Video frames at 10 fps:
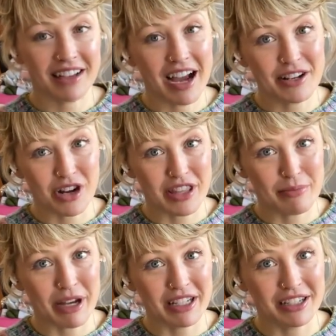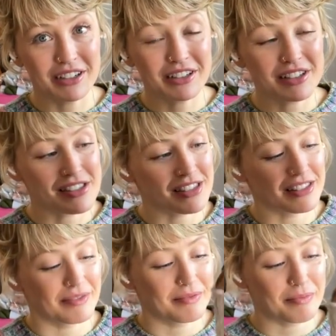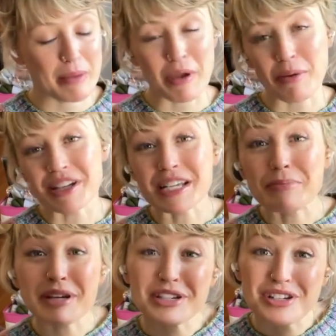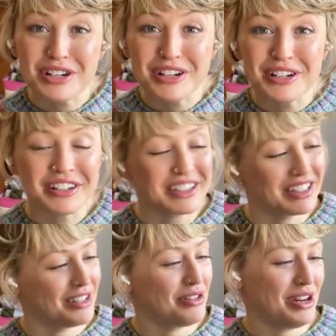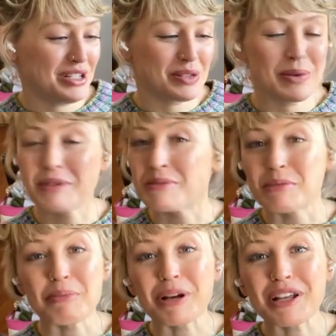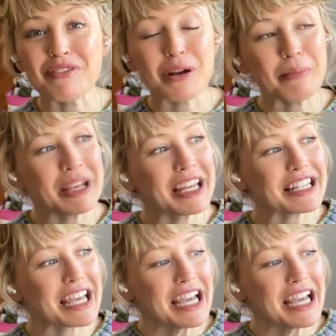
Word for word: I dry them on here because maybe I want to take a picture I just want them to be pretty for a minute.